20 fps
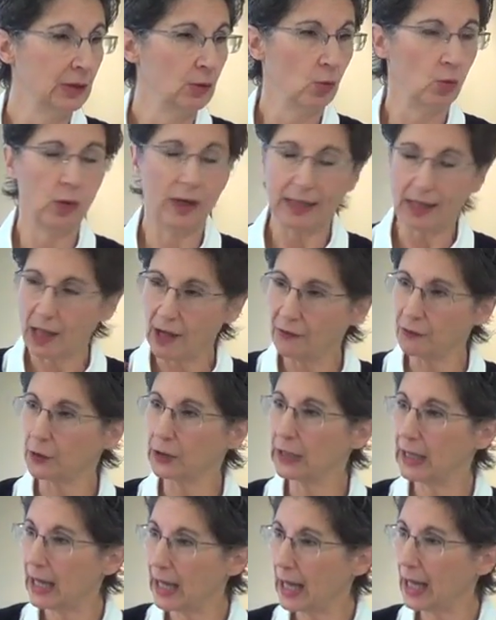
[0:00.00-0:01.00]
whatever
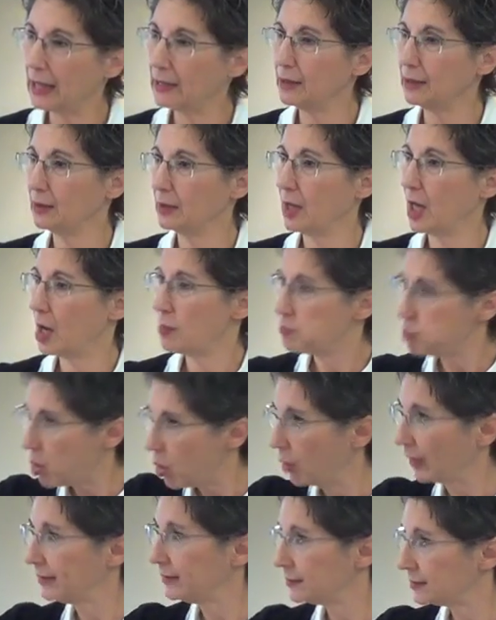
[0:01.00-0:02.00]
God
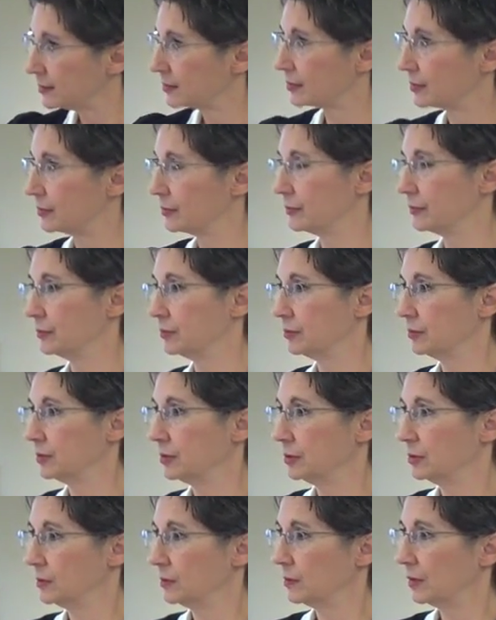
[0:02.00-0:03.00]
appoints,
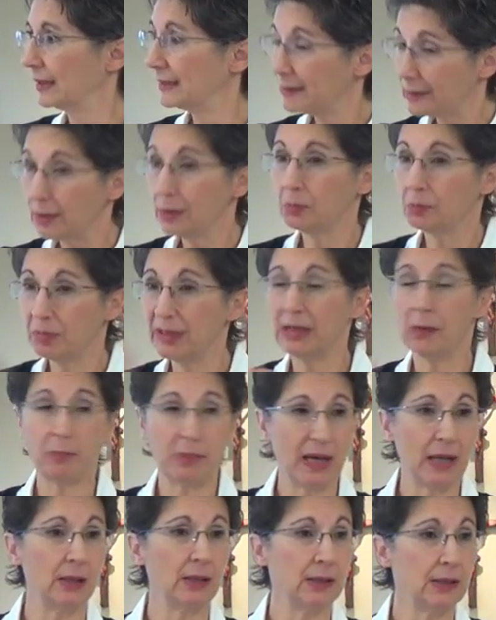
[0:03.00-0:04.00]
like be a
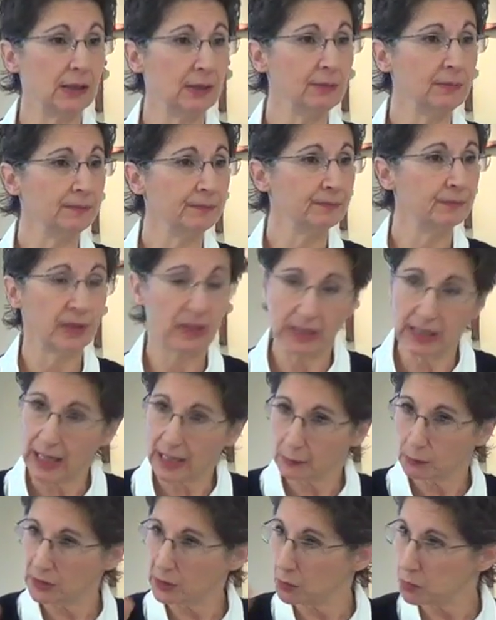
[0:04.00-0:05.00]
pelican,
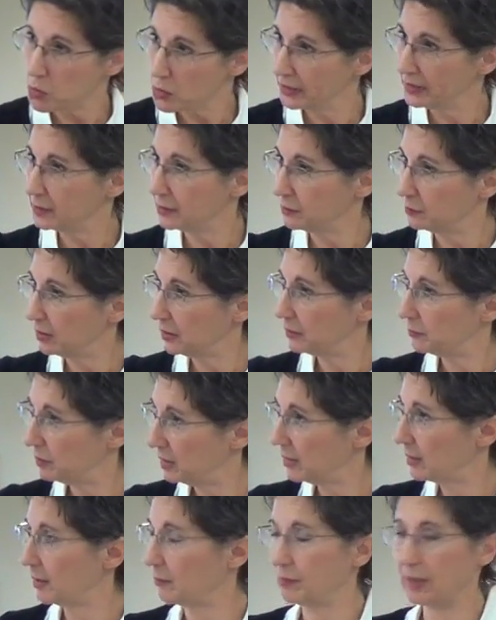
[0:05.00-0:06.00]
God was appointing me to
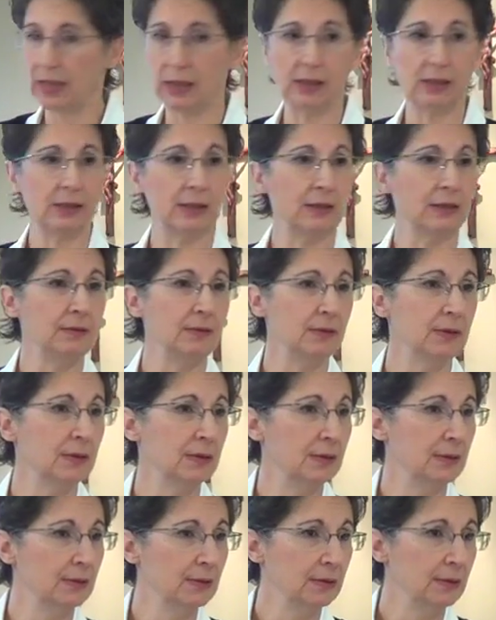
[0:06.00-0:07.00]
be that pelican.
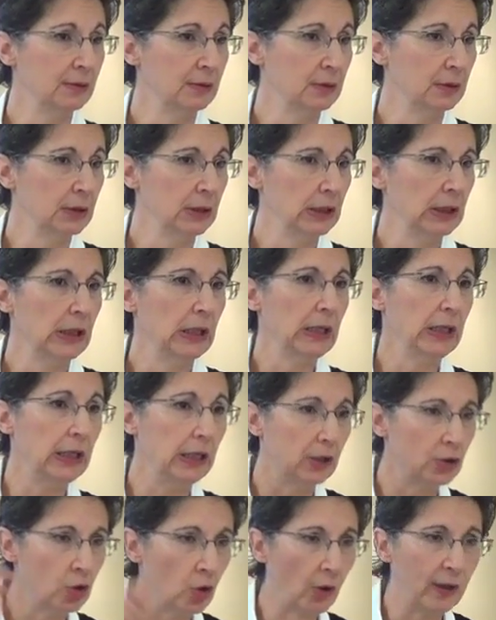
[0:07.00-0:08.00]

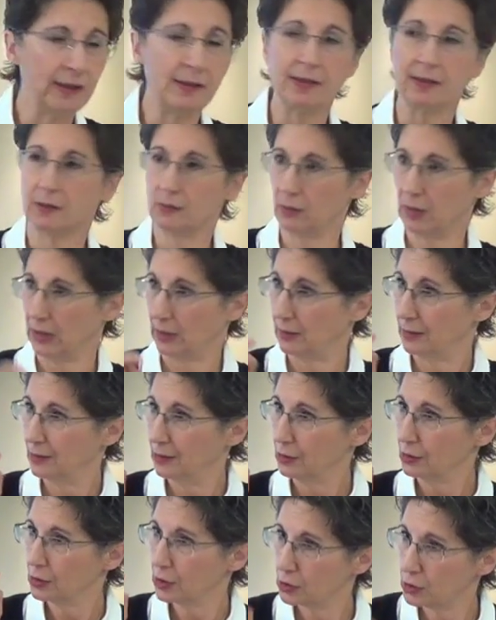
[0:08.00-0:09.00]
He anointed me
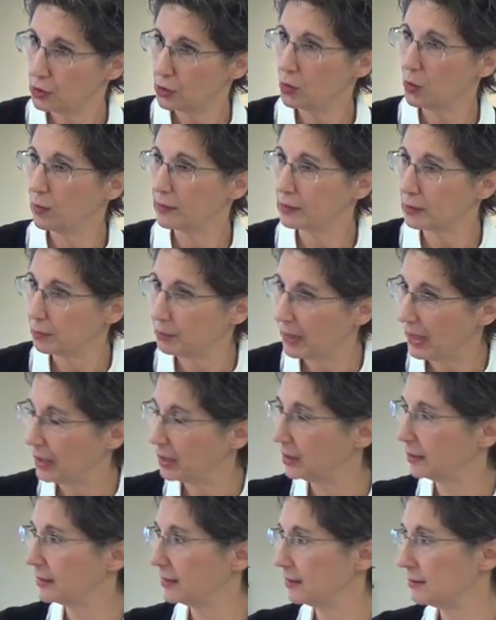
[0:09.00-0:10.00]
to do what the
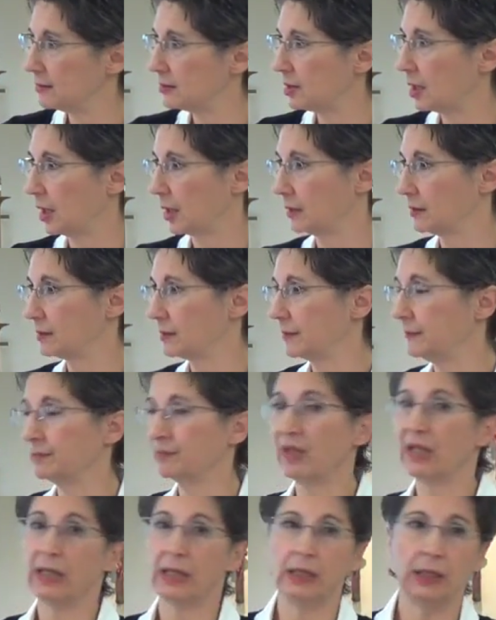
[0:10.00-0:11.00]
pelican does,
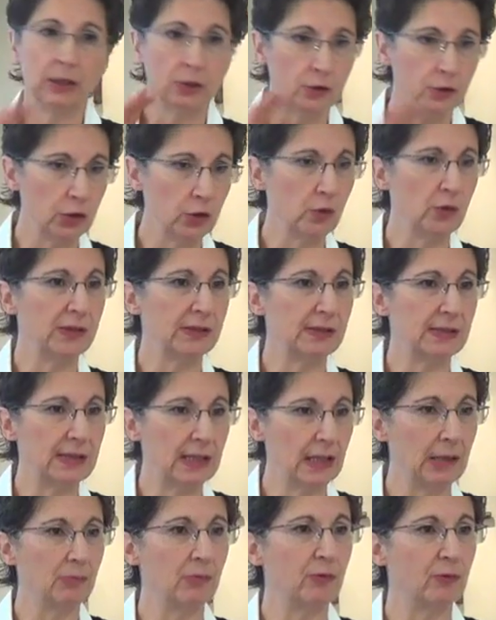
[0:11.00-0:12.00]
and he'll do the
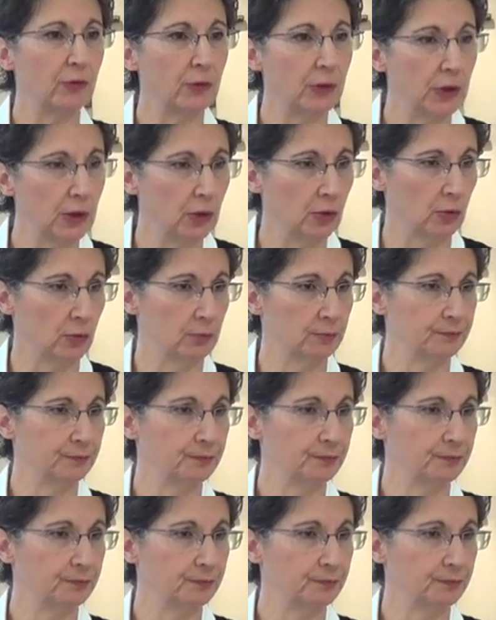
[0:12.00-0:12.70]
same for you.